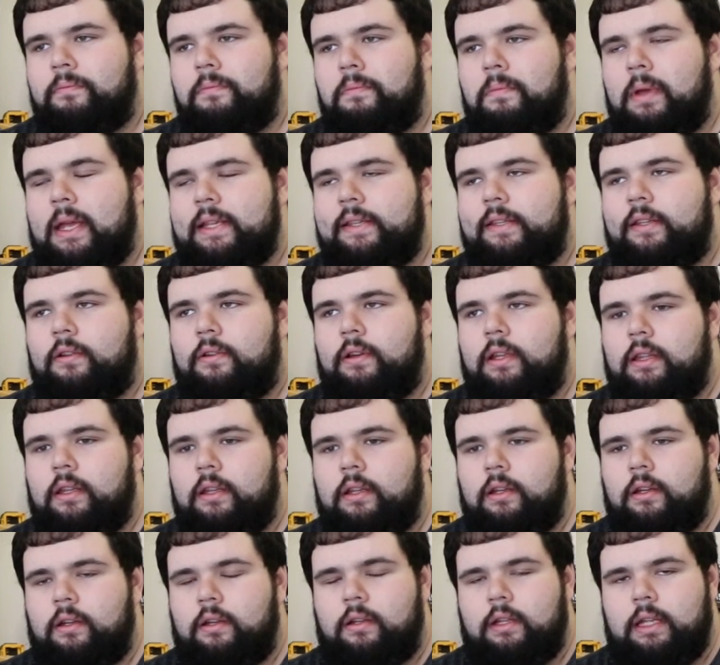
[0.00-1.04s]
Basically,
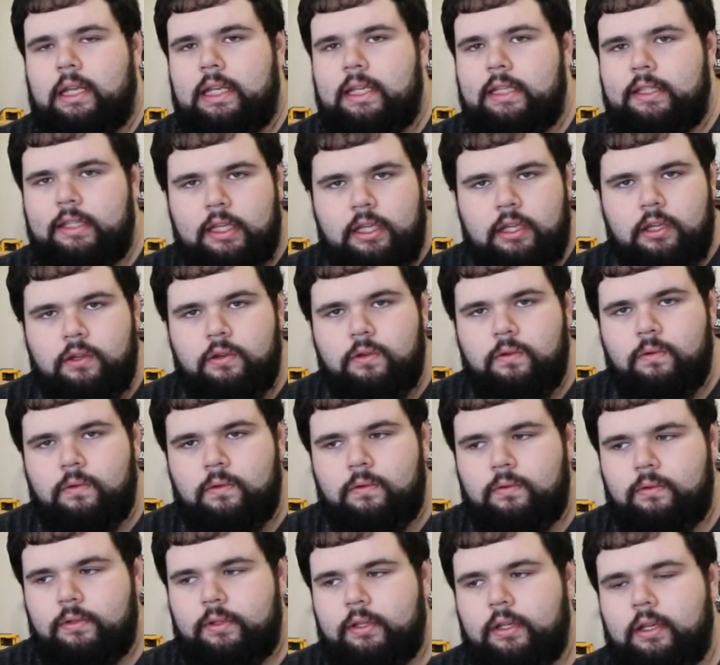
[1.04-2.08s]
the
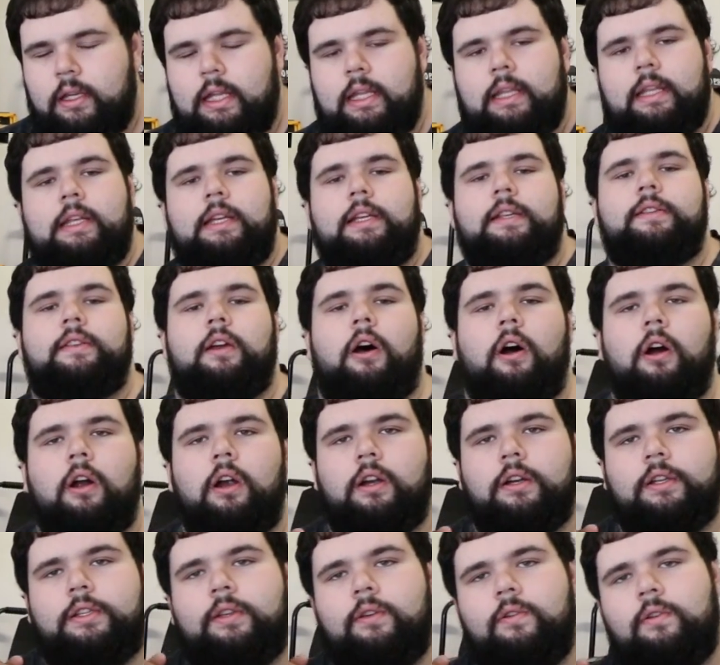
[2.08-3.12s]
ECUs in these
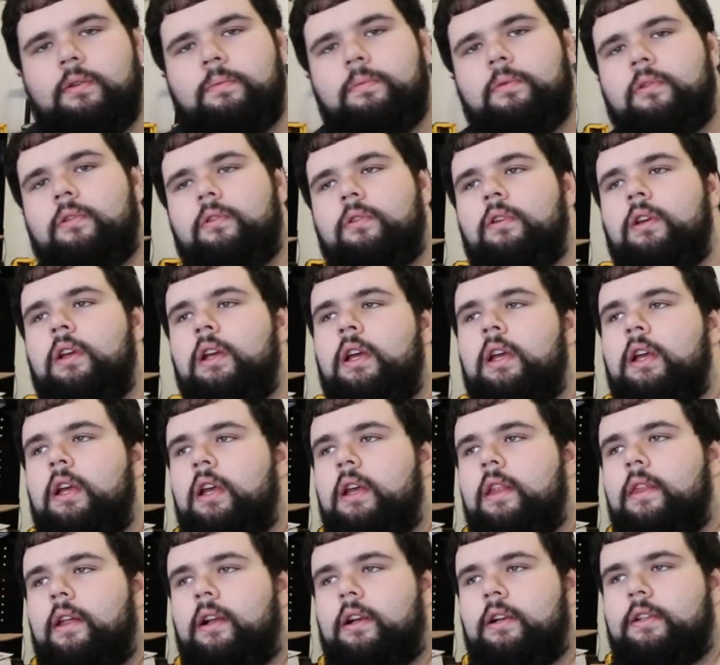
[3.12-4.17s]
aren't tunable.
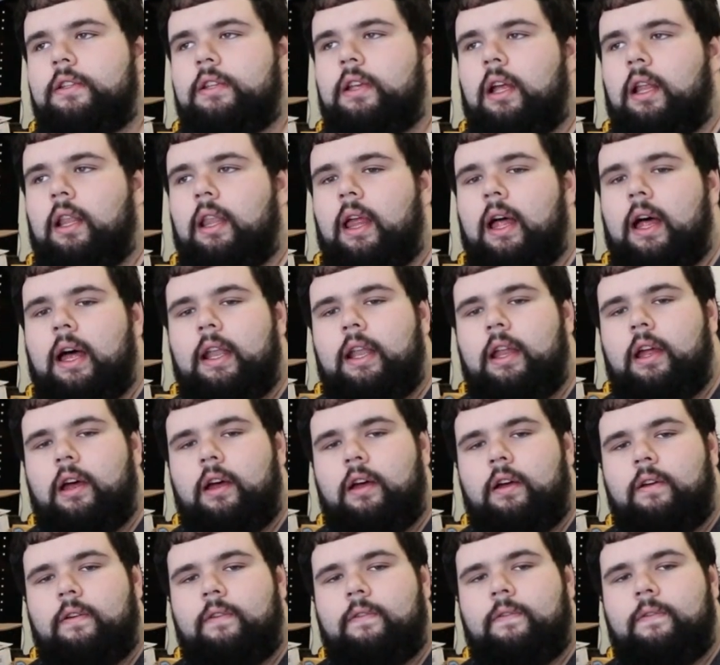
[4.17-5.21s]
There's a lot
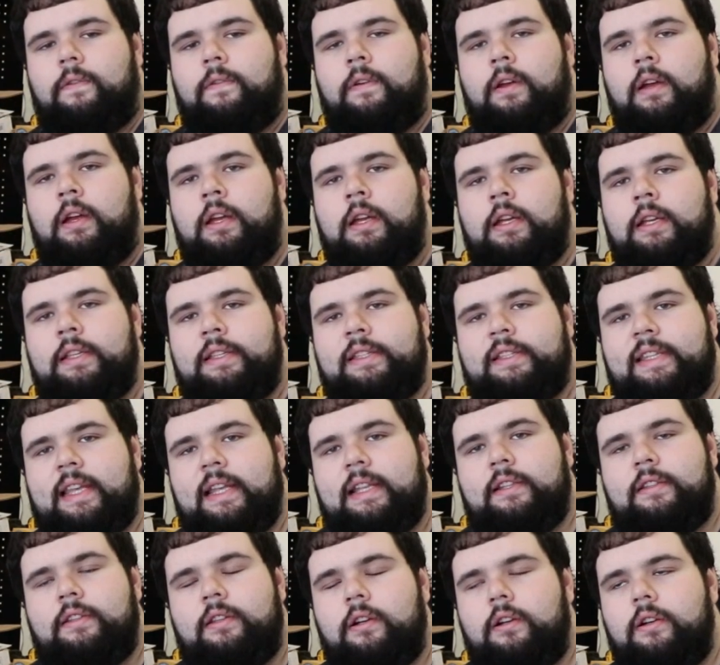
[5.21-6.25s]
of
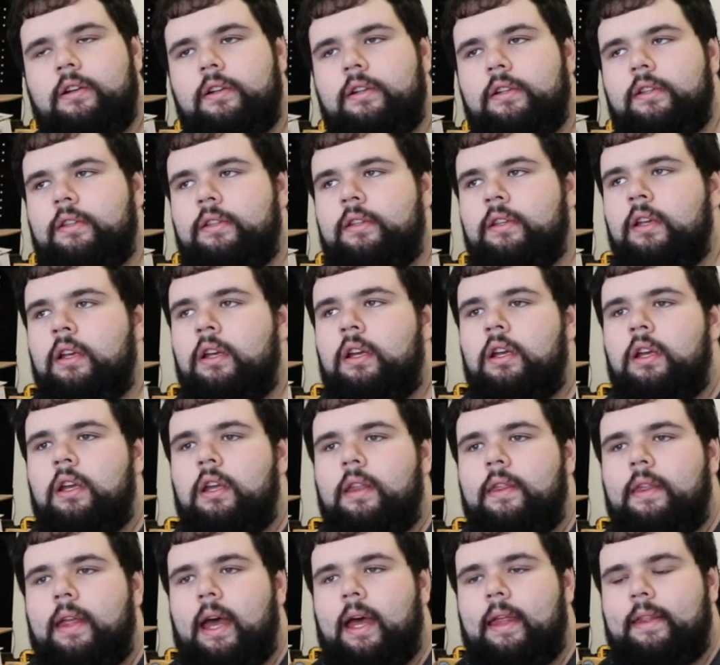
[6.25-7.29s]
sensors
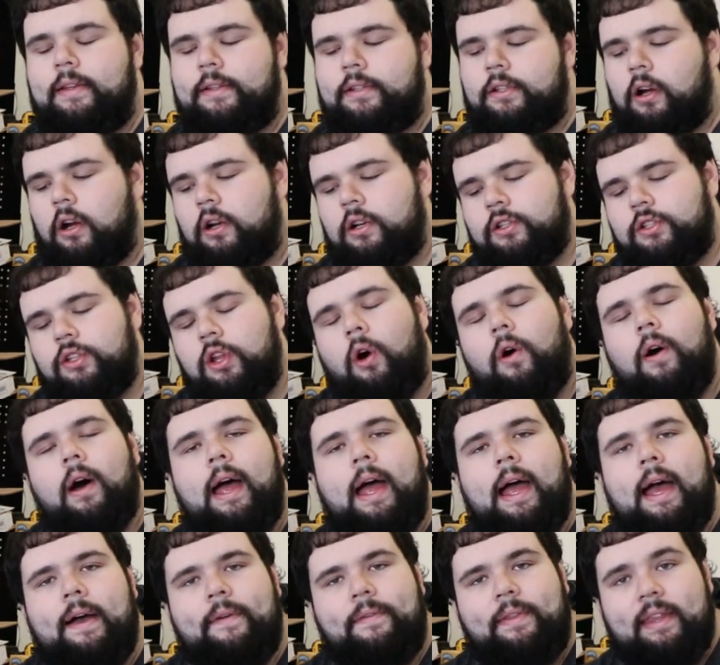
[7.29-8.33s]
that these cars don't
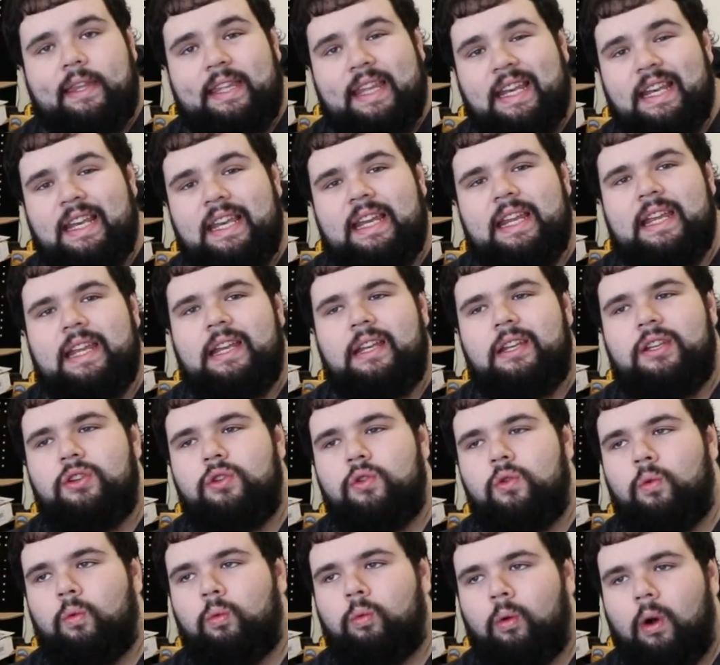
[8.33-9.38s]
have that they need
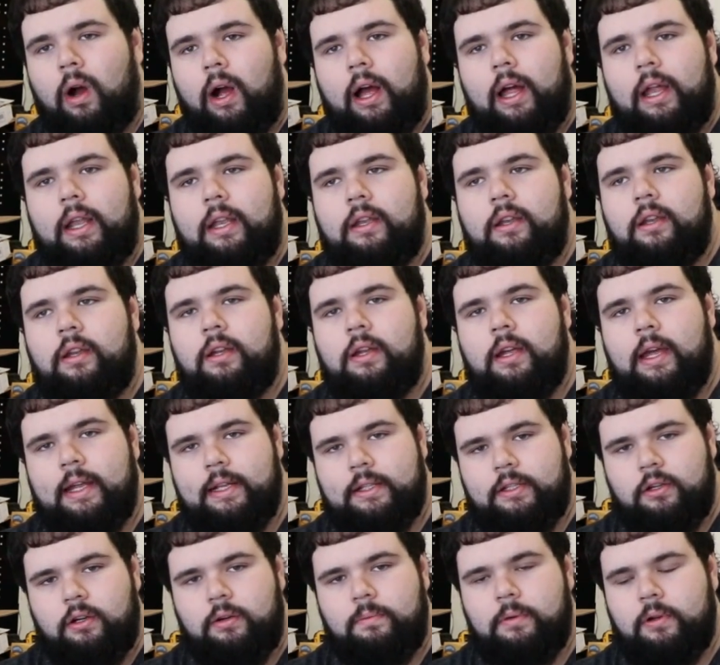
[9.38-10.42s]
to run a
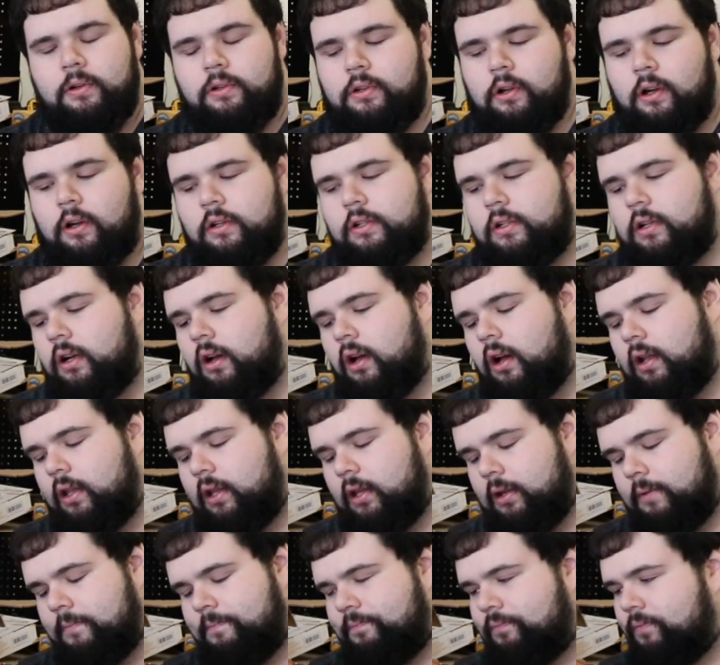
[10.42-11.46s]
turbocharger on
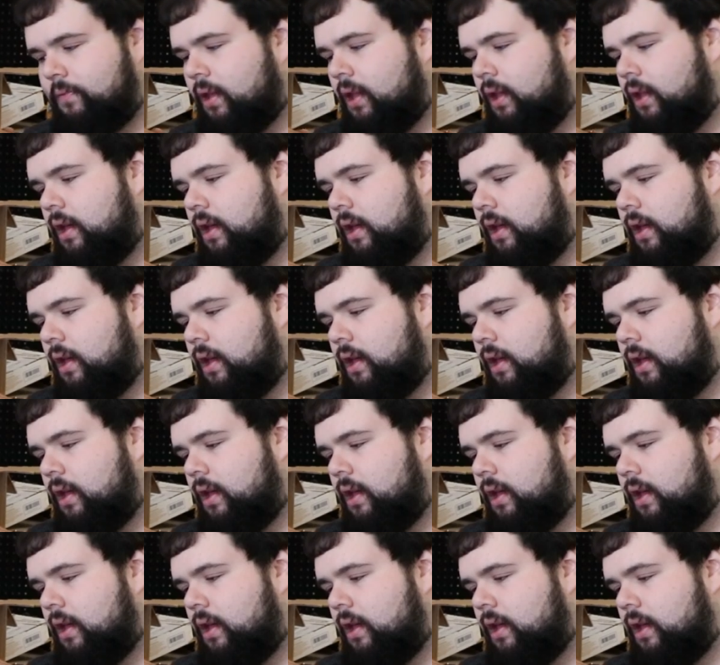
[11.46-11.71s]
them.